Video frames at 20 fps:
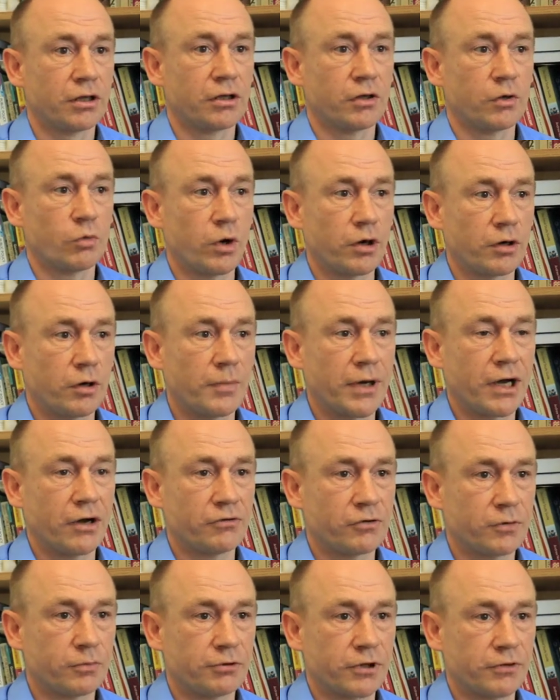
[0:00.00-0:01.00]
the
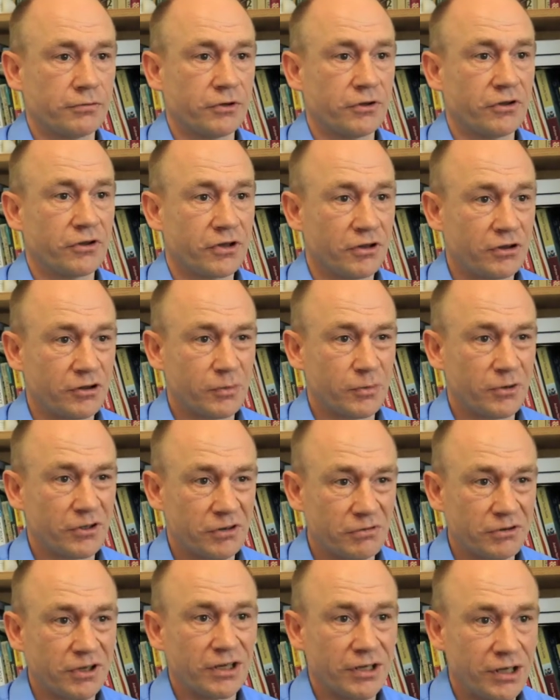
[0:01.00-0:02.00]
whereabouts, the prevalence and the
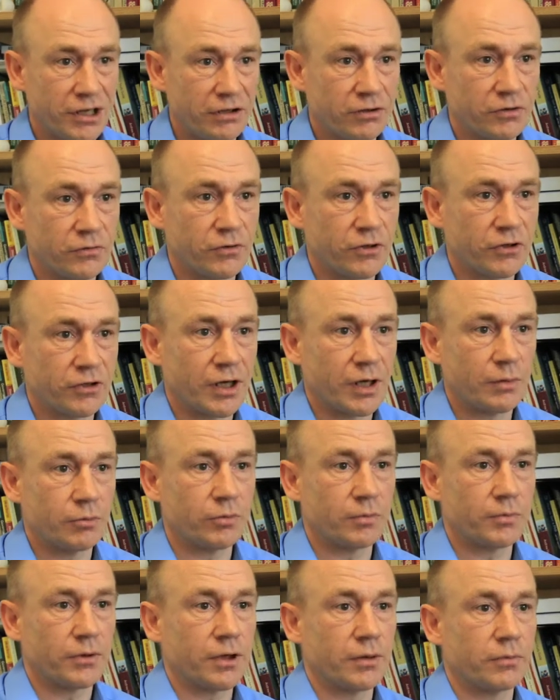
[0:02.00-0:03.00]
specific needs of
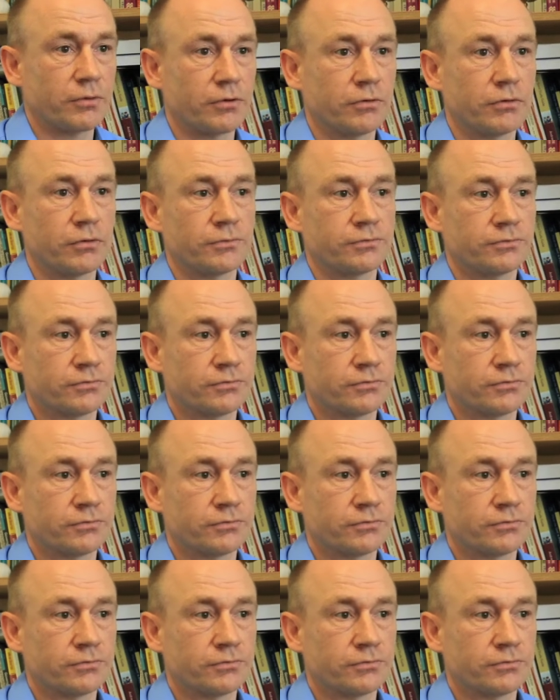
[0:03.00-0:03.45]
disabled people.